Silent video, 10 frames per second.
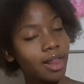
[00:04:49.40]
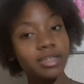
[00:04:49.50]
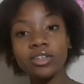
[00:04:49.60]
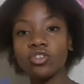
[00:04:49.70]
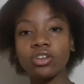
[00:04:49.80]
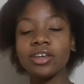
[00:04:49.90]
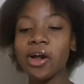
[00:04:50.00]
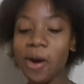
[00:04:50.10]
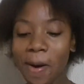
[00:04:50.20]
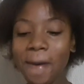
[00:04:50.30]
Stay toxic.
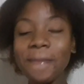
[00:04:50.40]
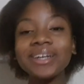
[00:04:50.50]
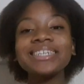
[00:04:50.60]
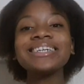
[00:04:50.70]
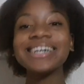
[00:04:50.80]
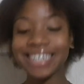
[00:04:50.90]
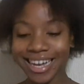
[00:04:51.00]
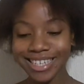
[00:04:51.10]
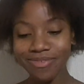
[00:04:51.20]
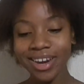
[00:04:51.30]
But yeah,
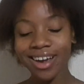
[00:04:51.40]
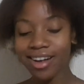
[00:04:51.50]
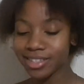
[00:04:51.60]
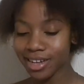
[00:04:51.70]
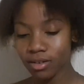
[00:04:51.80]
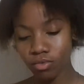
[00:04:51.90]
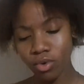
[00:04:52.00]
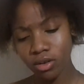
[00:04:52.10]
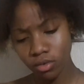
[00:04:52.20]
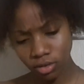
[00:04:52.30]
guys, I feel like, I,
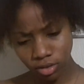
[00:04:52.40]
uh,